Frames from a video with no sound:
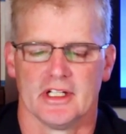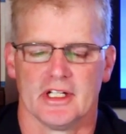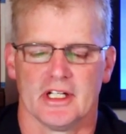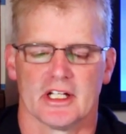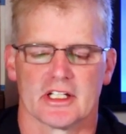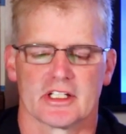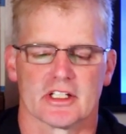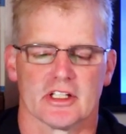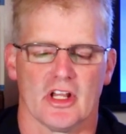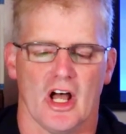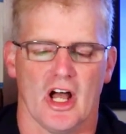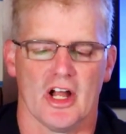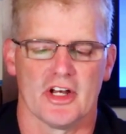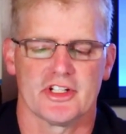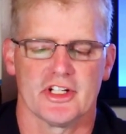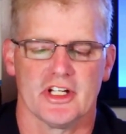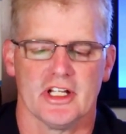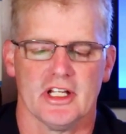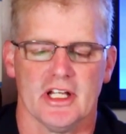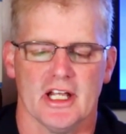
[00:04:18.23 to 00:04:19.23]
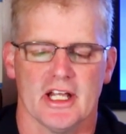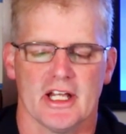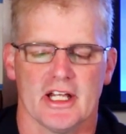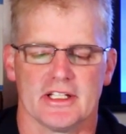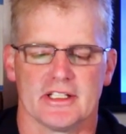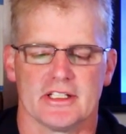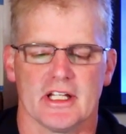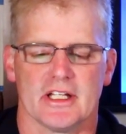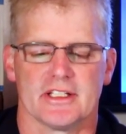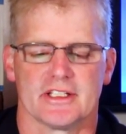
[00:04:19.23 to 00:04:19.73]
It's launching
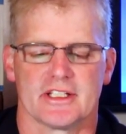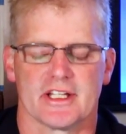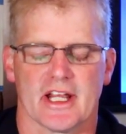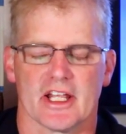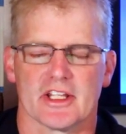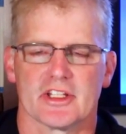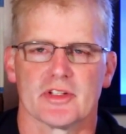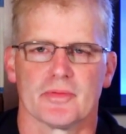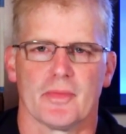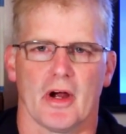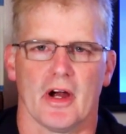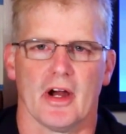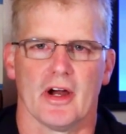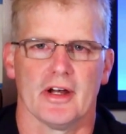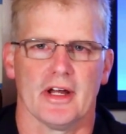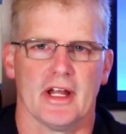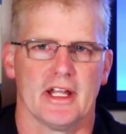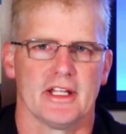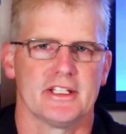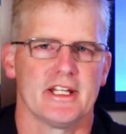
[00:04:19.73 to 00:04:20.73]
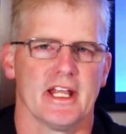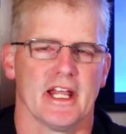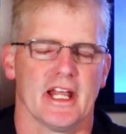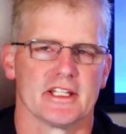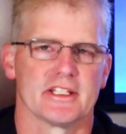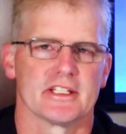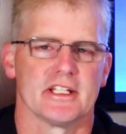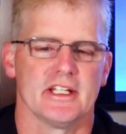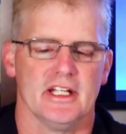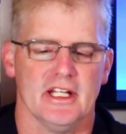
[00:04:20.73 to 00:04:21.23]
in Zanzibar and
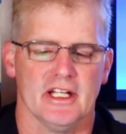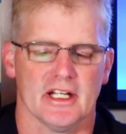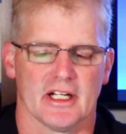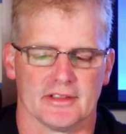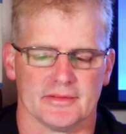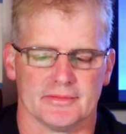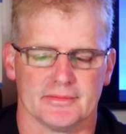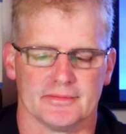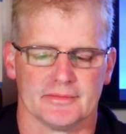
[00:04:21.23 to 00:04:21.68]
Tanzania.